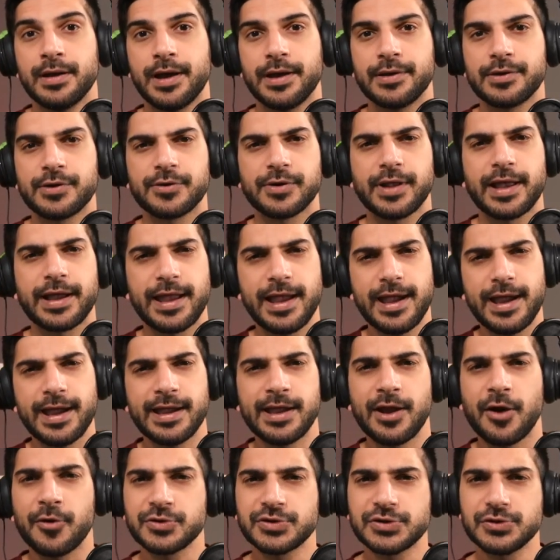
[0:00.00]
and you're like,
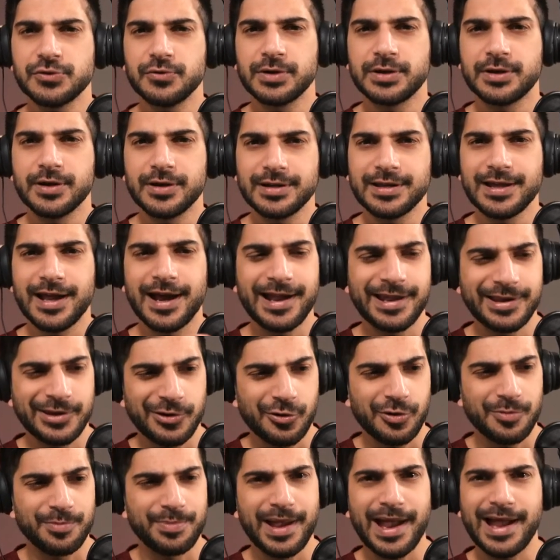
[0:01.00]
hey, aren't you a good guy and
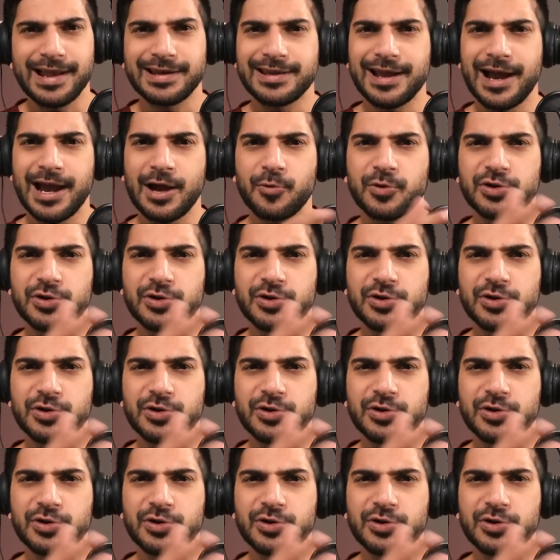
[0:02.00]
you're a bad guy?